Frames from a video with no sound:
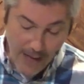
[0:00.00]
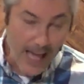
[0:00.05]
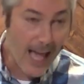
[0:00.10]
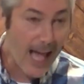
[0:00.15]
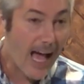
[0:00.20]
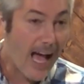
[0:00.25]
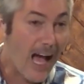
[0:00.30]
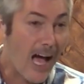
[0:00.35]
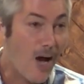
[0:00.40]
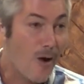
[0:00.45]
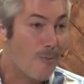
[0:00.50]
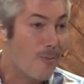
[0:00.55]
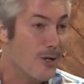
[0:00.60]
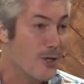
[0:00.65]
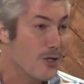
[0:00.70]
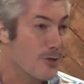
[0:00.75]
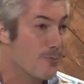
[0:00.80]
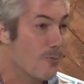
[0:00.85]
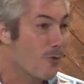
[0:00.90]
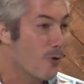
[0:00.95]
how
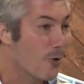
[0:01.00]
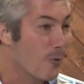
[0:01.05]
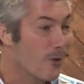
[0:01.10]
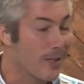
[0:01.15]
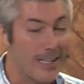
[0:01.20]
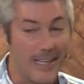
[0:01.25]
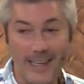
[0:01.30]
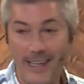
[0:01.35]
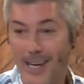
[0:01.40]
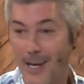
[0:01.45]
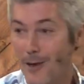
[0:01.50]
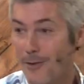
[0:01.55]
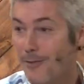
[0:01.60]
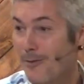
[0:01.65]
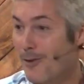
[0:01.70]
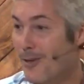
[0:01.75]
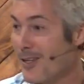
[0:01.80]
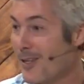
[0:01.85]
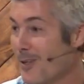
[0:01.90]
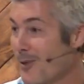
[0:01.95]
much more will he care for
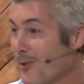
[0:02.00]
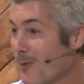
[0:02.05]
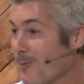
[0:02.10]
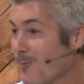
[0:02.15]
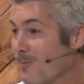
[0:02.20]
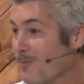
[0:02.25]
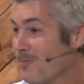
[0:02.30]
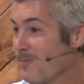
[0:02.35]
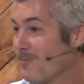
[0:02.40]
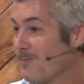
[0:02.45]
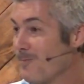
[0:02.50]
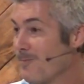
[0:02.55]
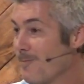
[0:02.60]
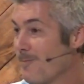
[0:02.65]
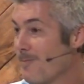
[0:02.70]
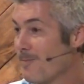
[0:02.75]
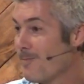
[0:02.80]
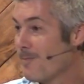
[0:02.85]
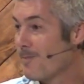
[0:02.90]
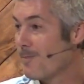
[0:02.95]
you?
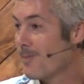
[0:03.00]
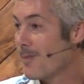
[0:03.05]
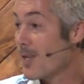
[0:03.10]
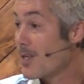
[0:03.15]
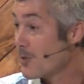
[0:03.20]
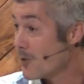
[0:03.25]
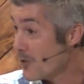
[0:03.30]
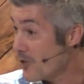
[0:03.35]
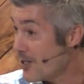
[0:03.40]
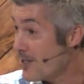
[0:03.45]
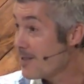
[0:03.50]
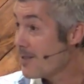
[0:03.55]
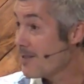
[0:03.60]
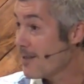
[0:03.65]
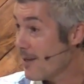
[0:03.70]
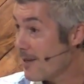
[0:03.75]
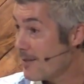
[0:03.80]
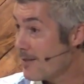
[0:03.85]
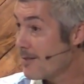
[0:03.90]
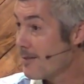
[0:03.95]
That's what Jesus
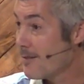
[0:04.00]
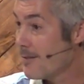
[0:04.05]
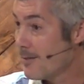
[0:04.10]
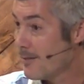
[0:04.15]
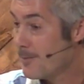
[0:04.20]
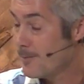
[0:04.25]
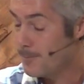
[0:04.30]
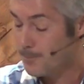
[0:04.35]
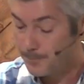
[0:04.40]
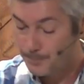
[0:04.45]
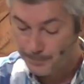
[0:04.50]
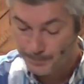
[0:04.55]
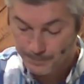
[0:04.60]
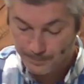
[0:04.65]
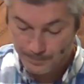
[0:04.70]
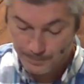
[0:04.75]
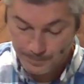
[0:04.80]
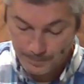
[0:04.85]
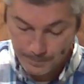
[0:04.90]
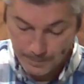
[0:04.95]
says.
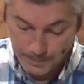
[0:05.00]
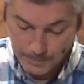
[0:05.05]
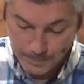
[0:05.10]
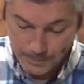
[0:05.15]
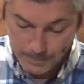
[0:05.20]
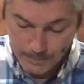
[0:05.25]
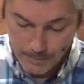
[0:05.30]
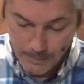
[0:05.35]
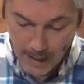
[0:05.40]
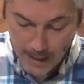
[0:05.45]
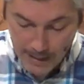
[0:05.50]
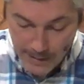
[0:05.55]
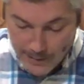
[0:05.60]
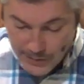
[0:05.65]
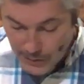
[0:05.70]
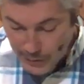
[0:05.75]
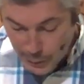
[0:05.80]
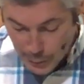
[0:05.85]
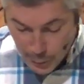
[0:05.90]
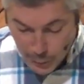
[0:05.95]
You see,
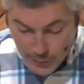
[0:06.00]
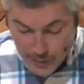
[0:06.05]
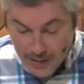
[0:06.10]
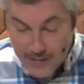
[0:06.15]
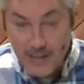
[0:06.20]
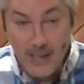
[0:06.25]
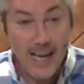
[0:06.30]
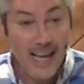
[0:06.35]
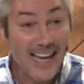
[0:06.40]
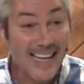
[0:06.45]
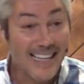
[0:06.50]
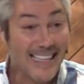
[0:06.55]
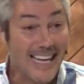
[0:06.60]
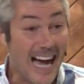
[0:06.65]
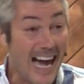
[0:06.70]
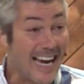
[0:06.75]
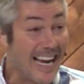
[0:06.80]
the truth is, God